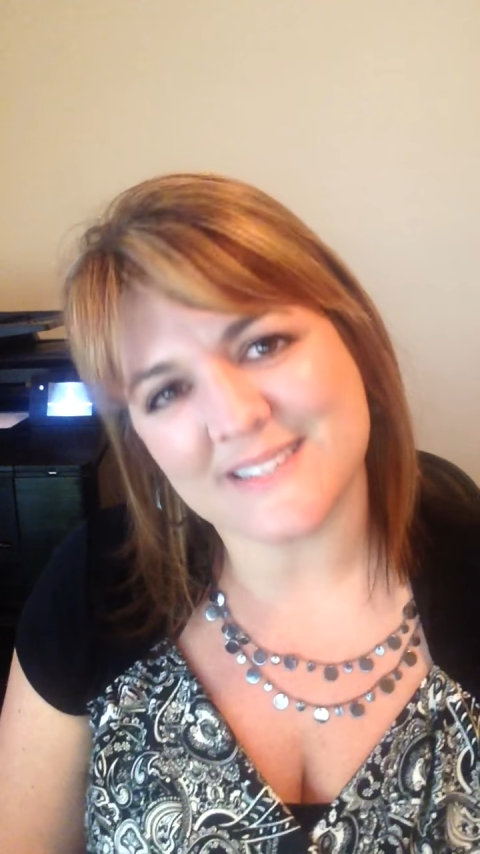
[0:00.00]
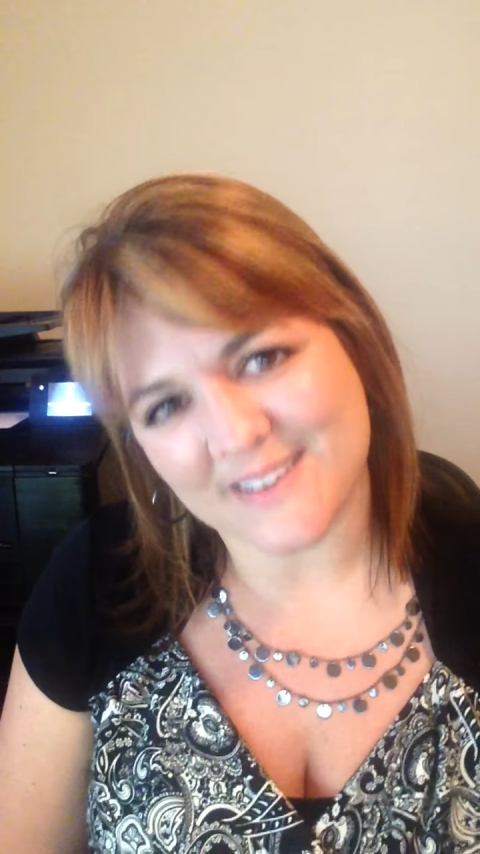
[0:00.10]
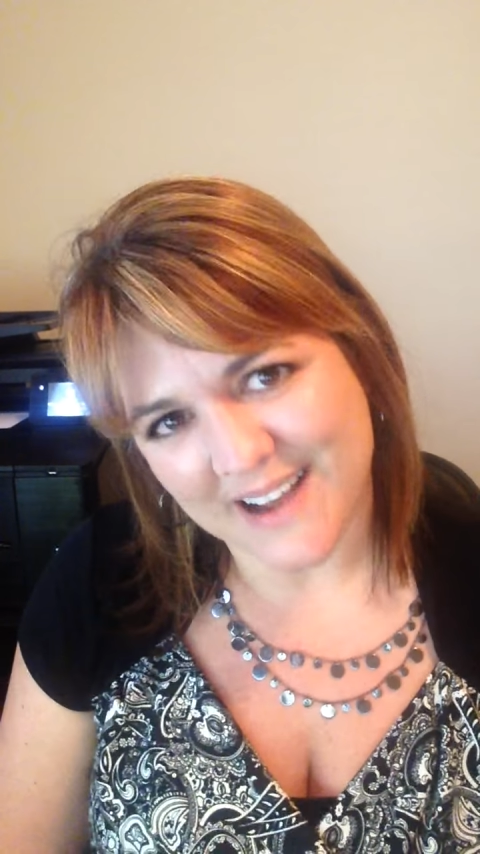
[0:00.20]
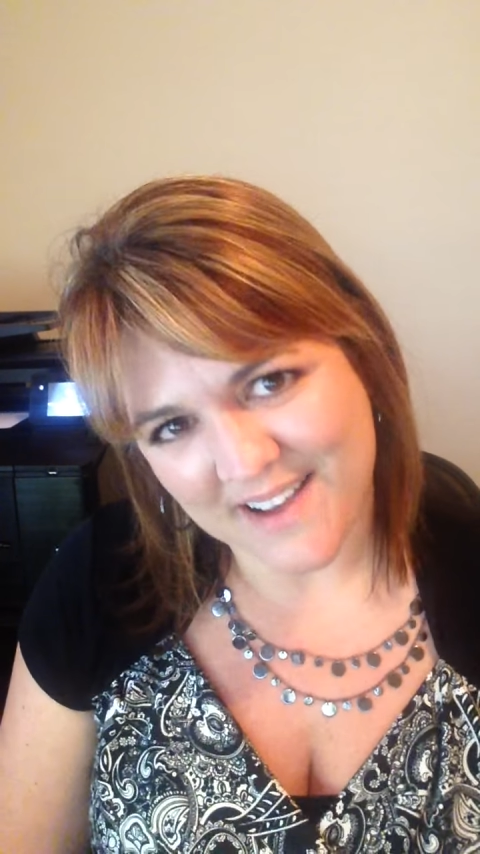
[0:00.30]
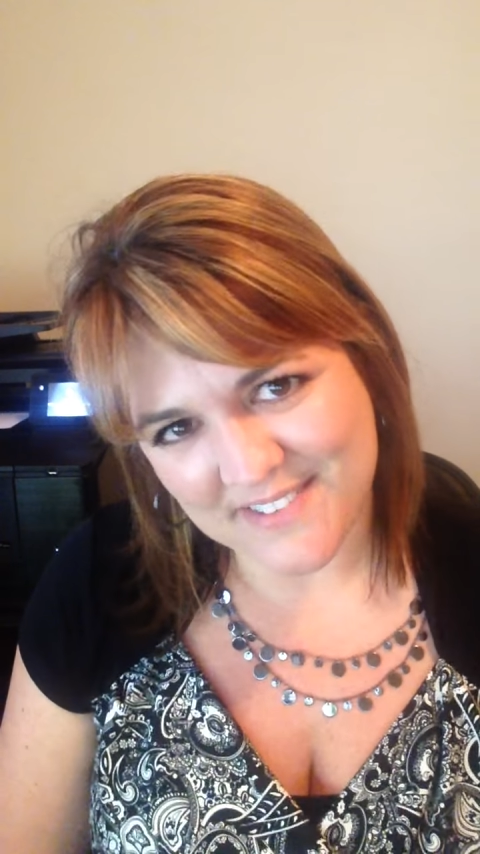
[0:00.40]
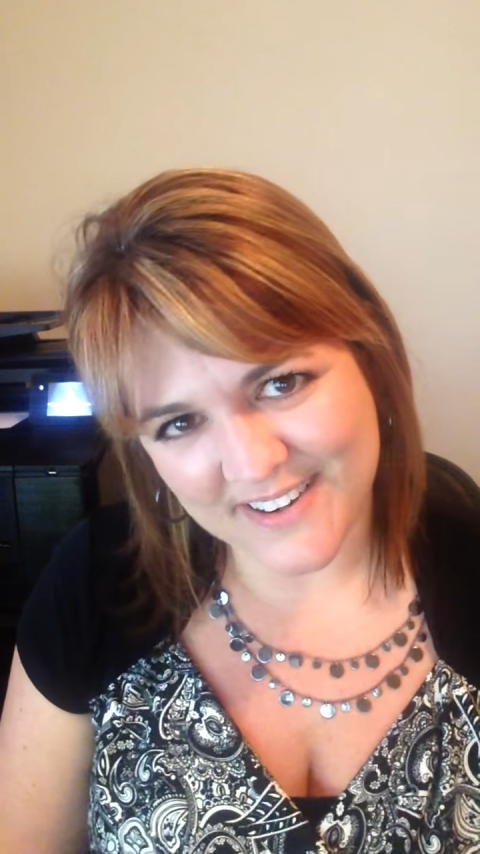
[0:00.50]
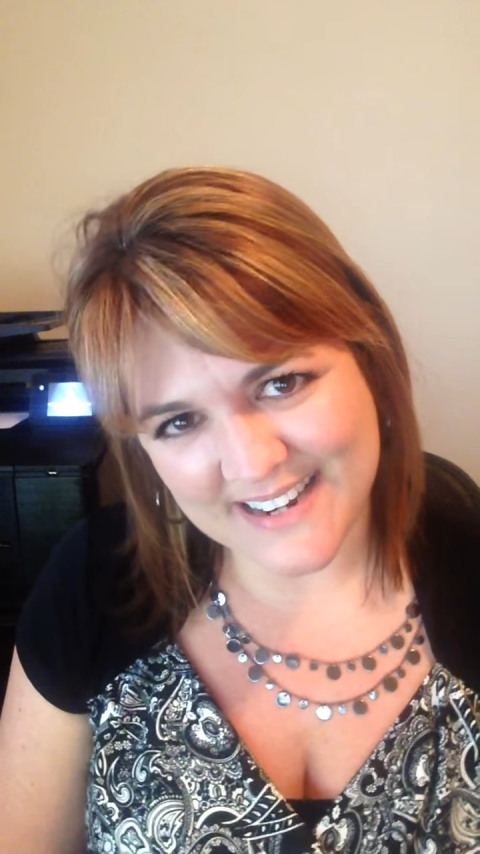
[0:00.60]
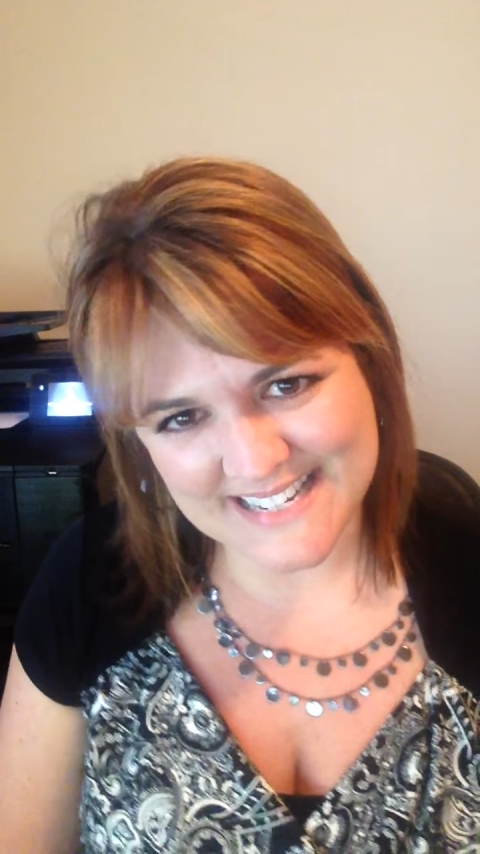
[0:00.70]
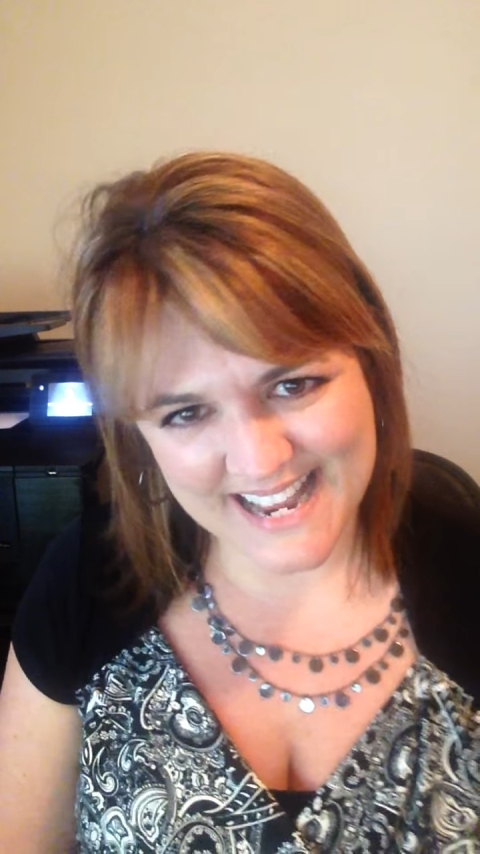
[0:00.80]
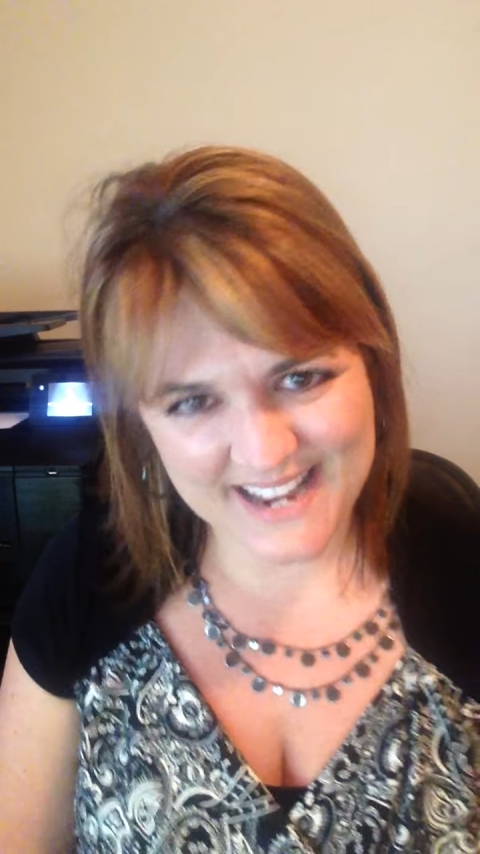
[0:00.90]
So have a
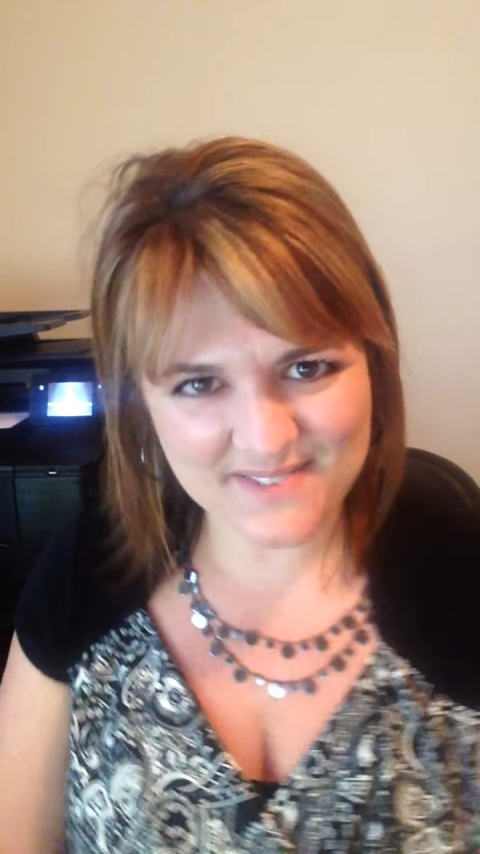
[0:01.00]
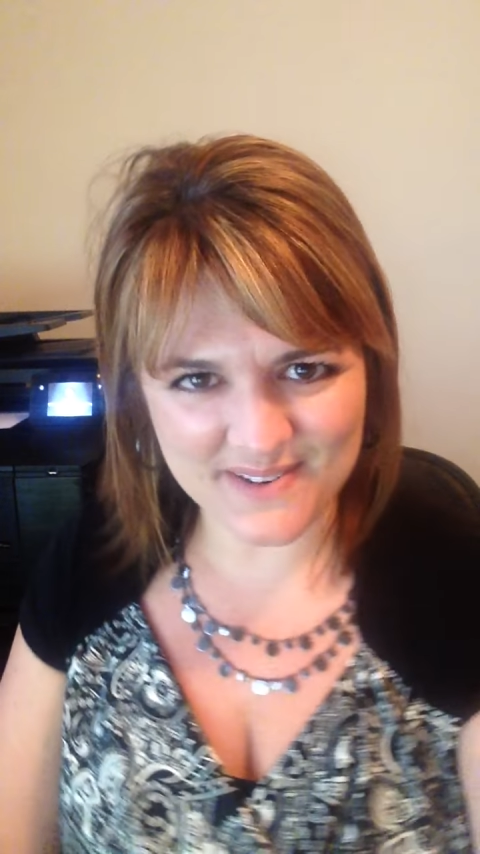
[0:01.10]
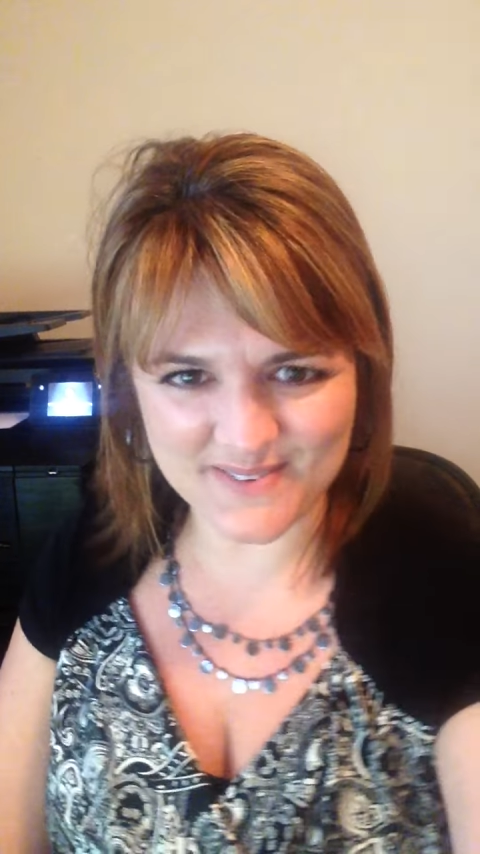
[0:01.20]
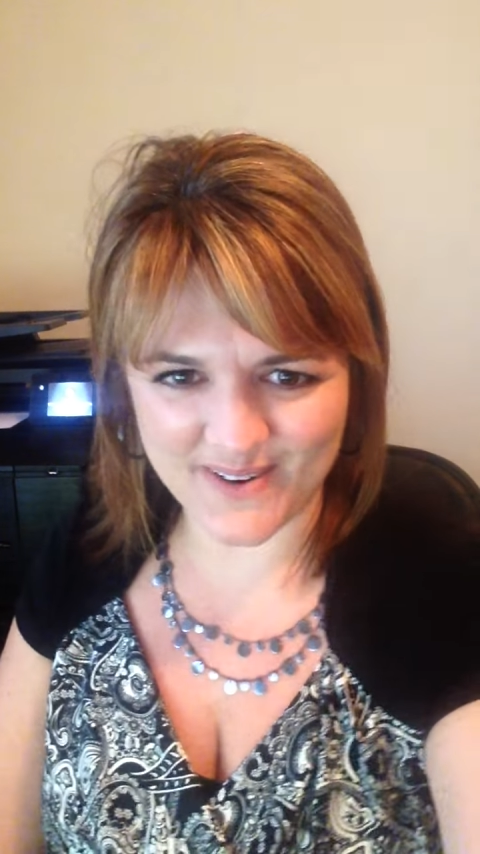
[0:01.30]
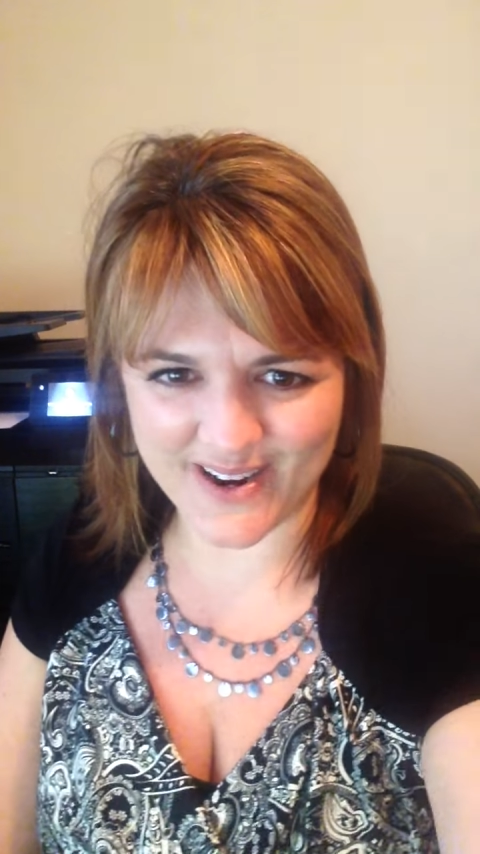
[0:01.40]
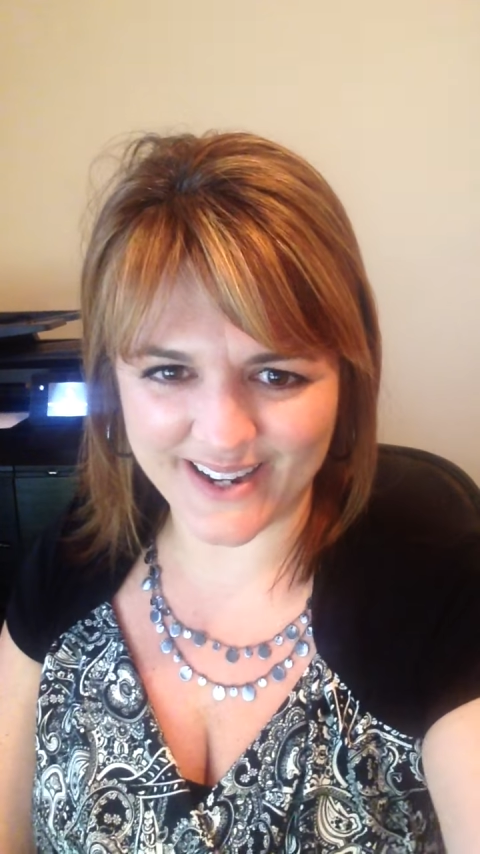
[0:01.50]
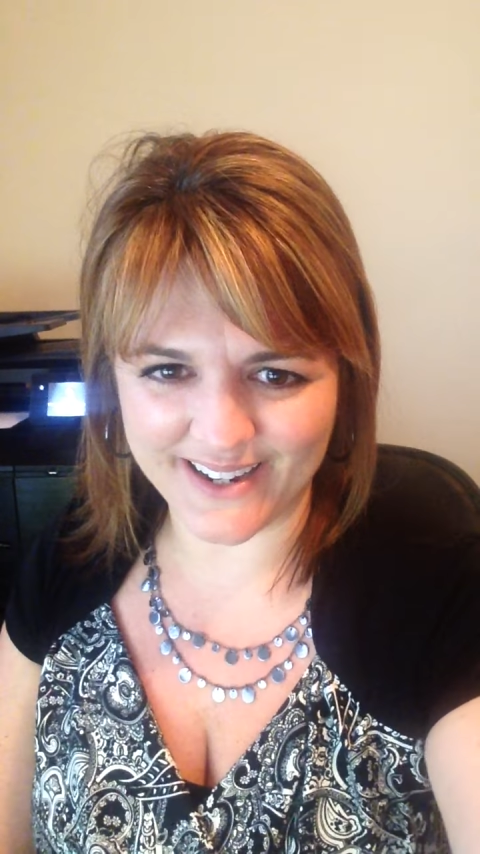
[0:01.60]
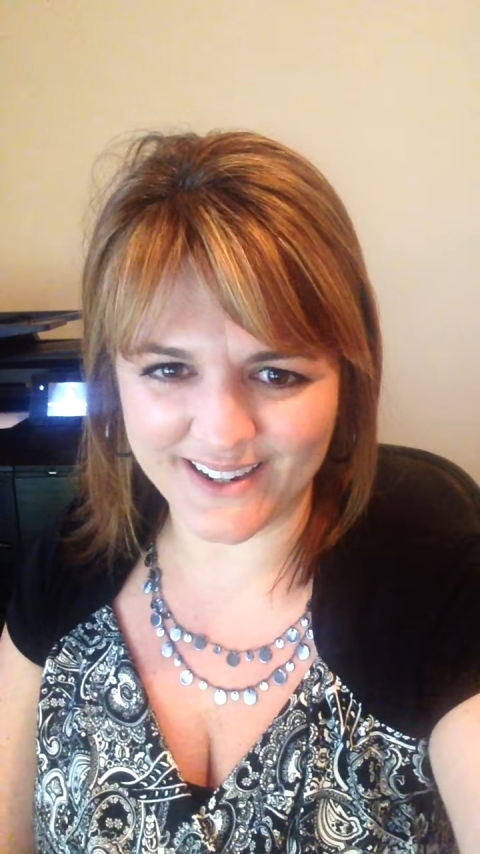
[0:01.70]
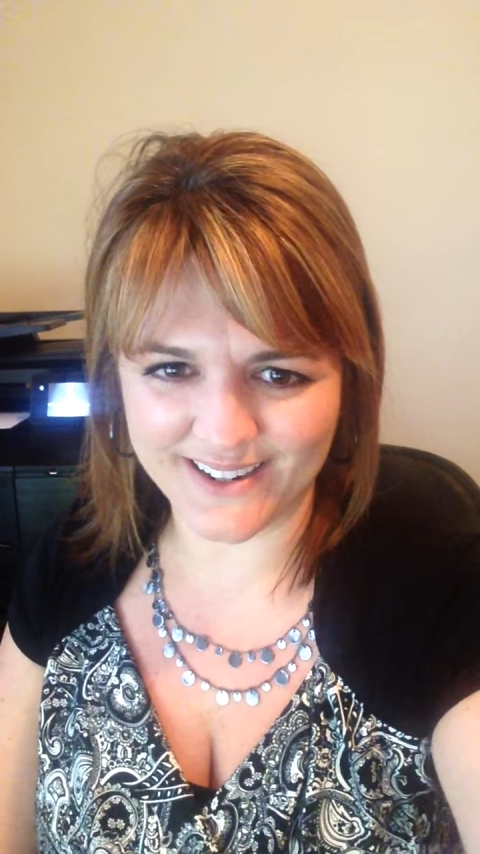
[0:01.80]
great day. Bye bye.